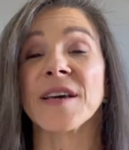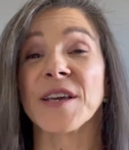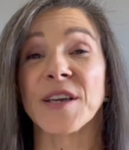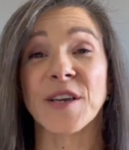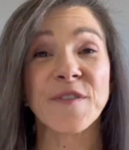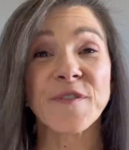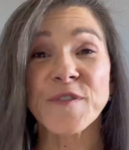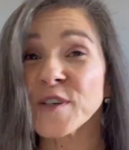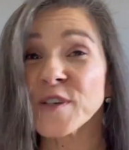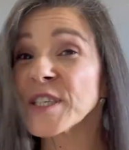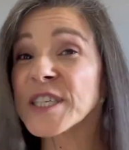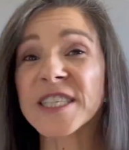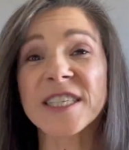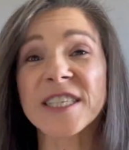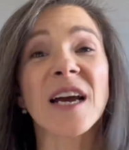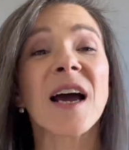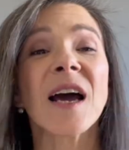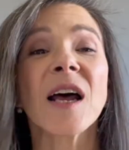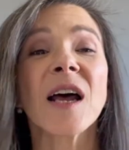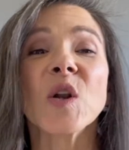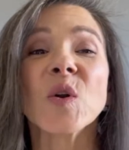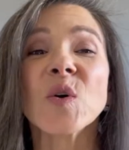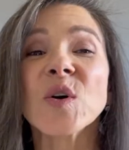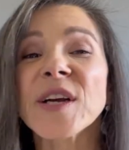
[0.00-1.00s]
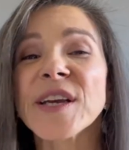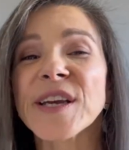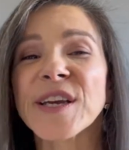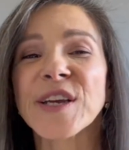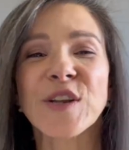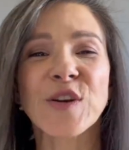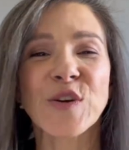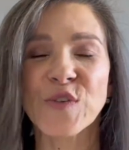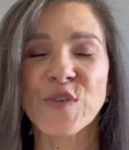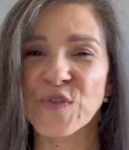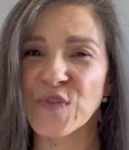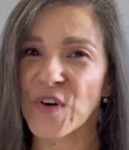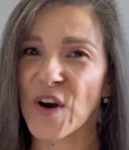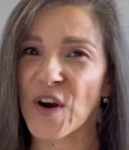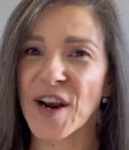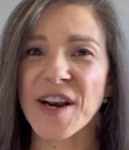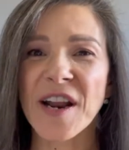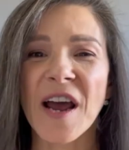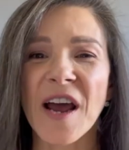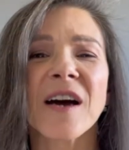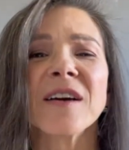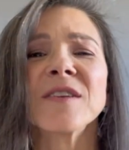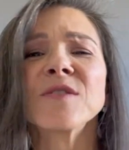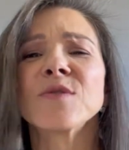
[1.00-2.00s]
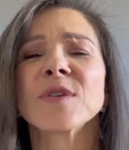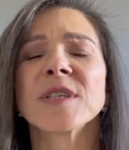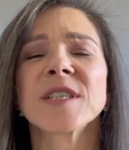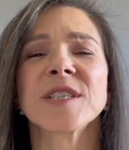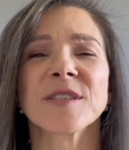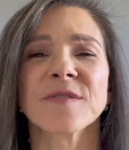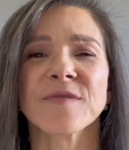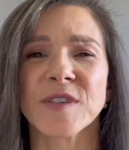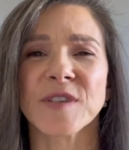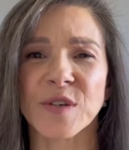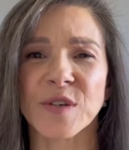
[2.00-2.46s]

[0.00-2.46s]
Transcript: If you start looking, you'll find hundreds of